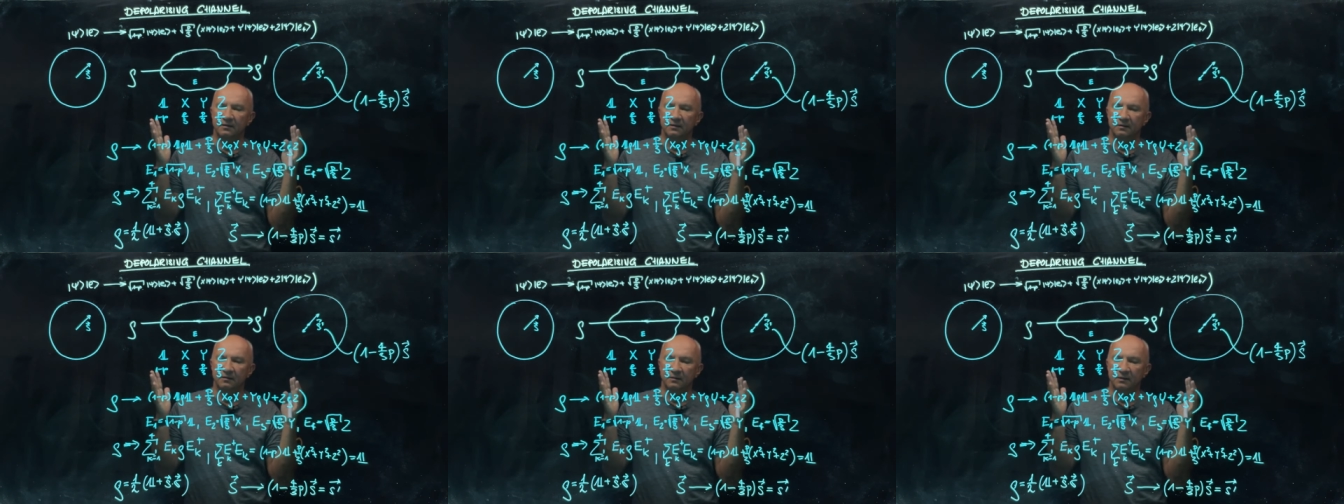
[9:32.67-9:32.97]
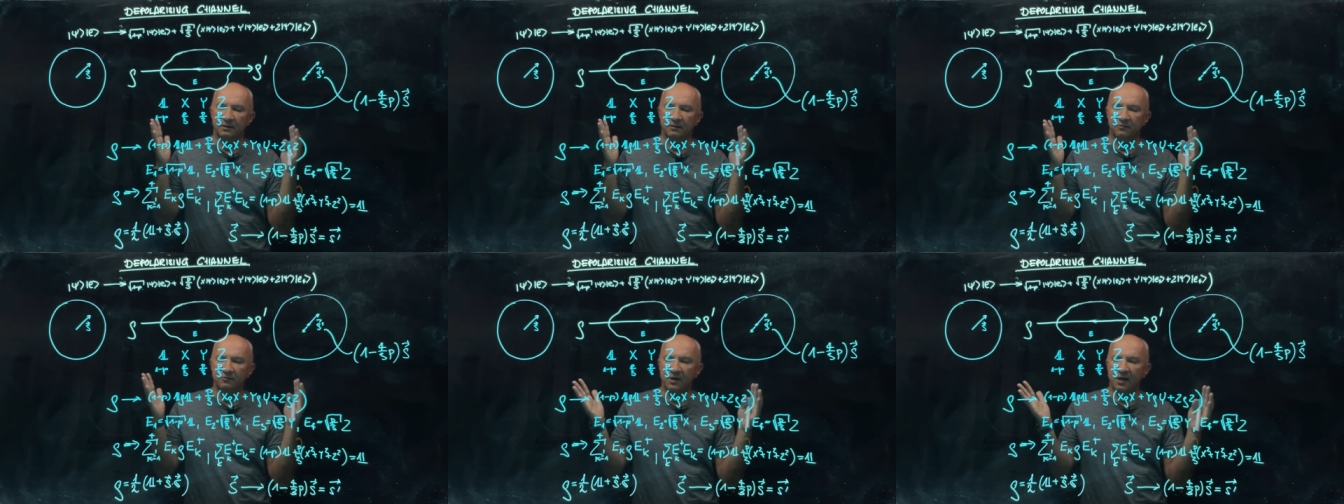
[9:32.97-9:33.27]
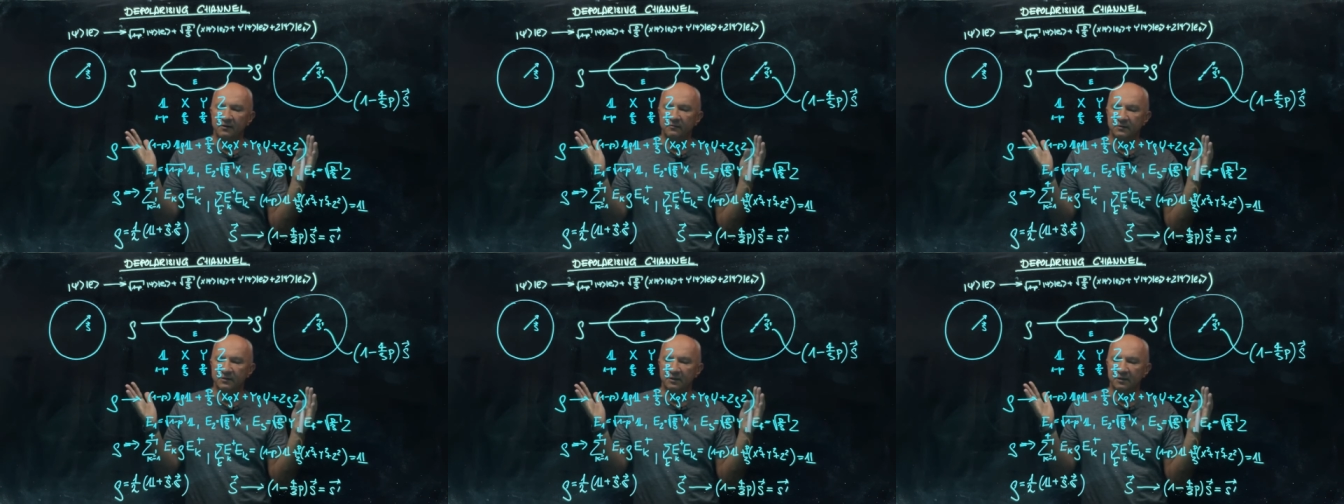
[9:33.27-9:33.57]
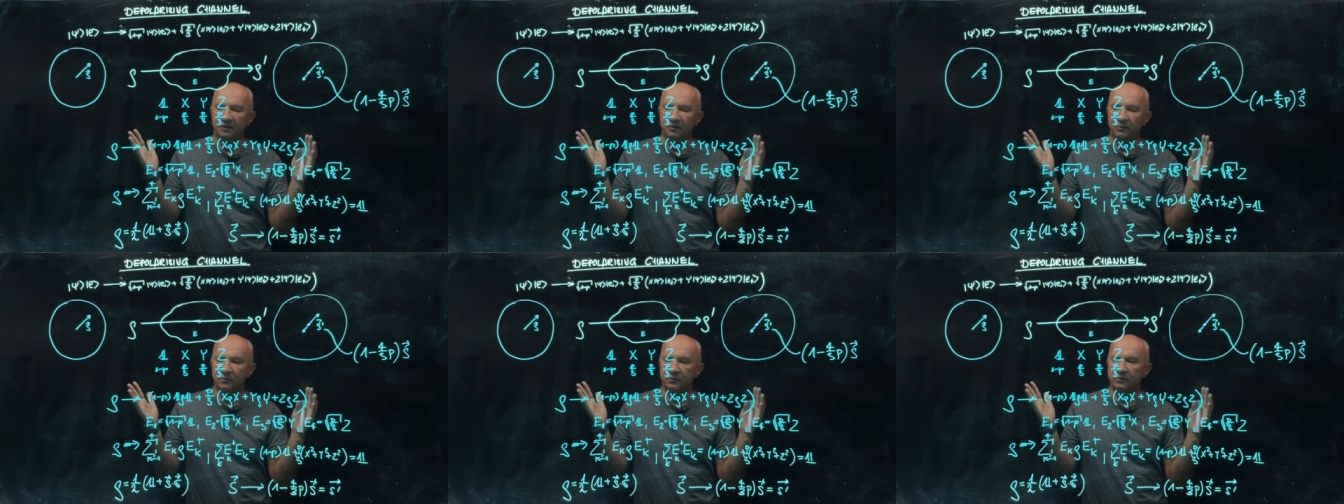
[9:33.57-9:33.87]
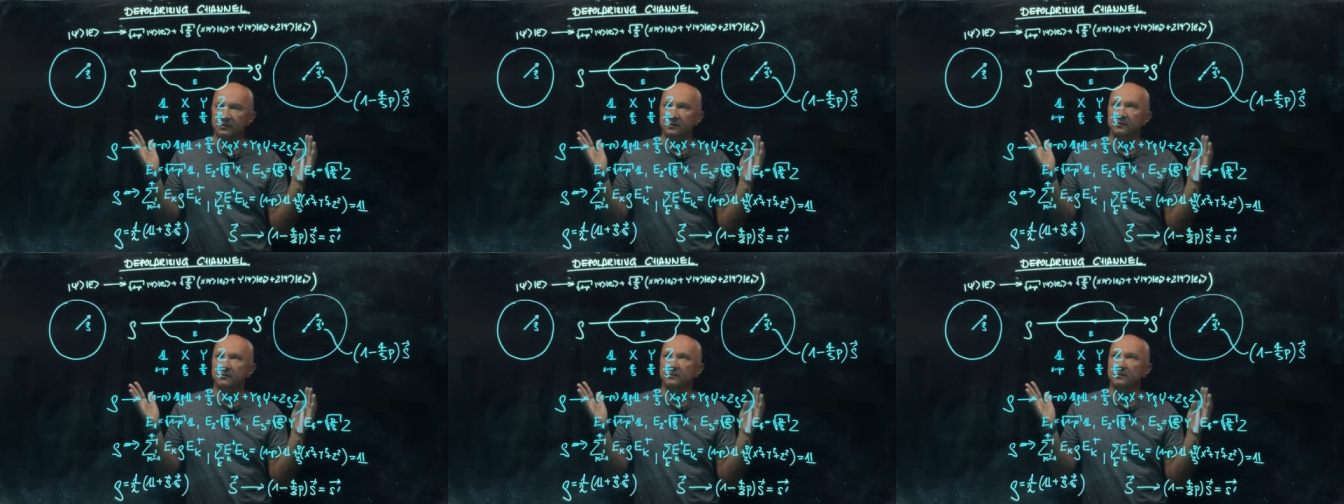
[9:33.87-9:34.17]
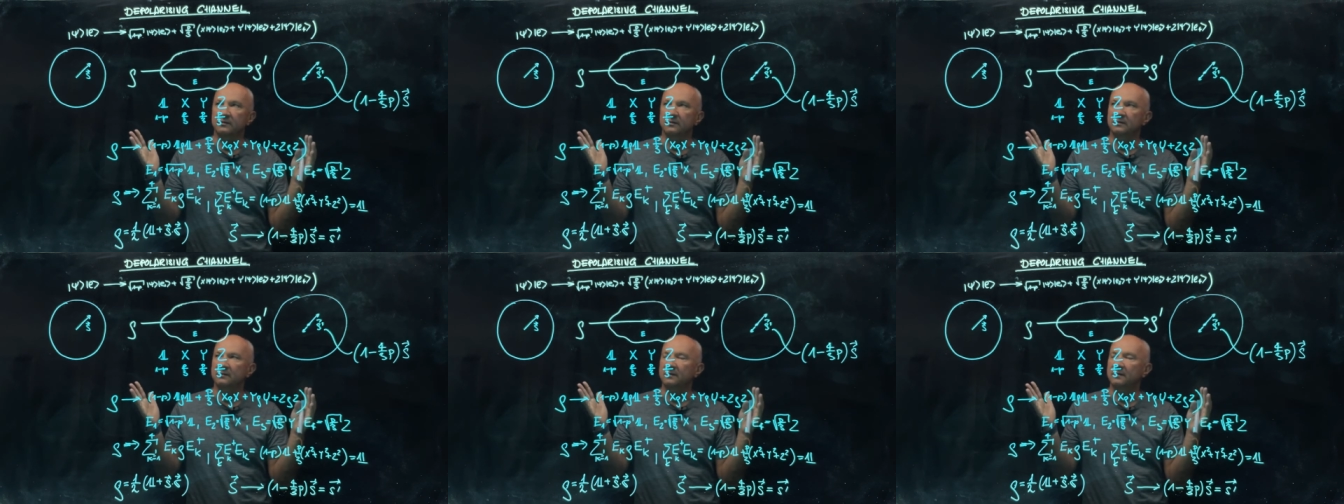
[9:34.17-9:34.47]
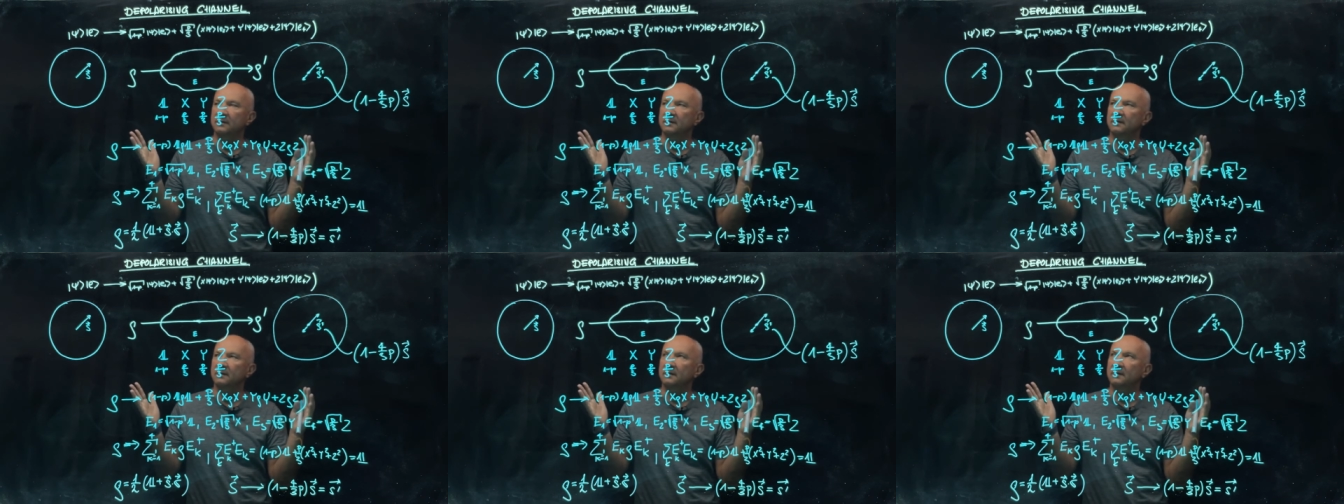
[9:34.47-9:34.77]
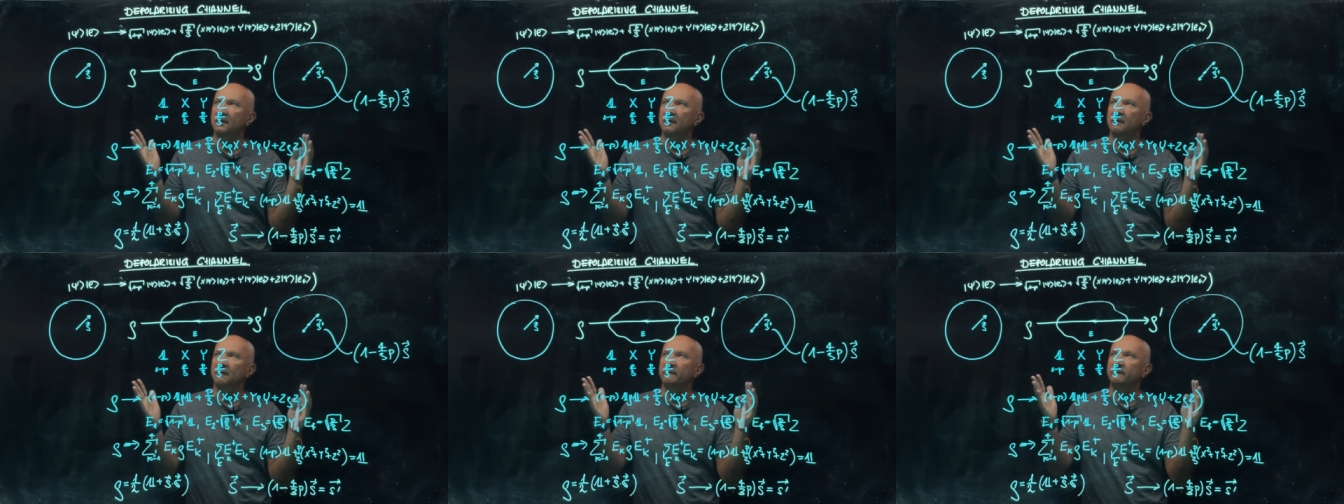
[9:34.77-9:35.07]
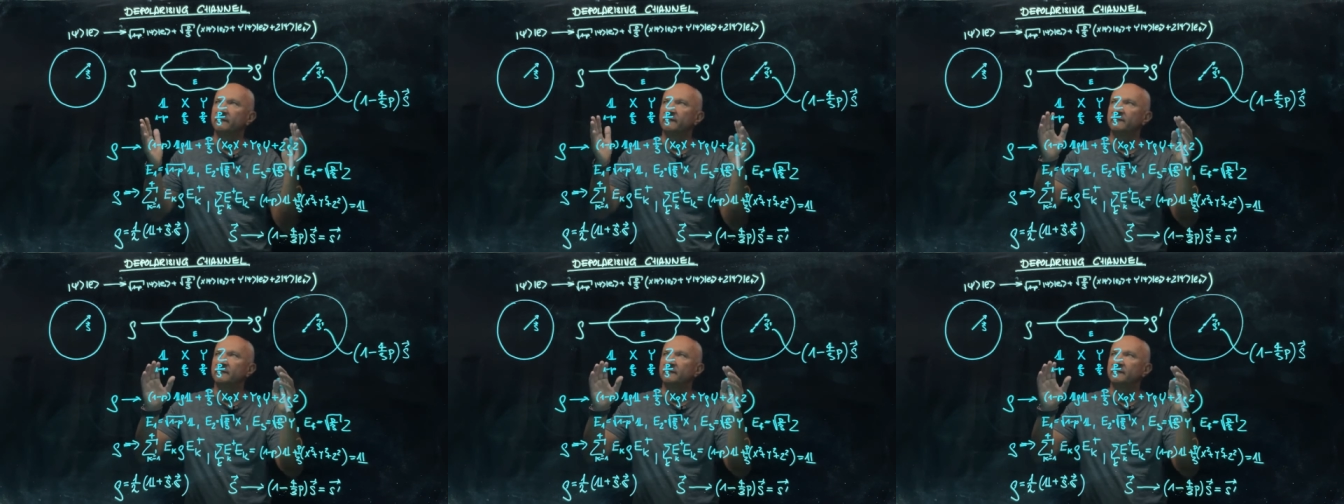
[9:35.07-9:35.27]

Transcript: the Kraus decomposition of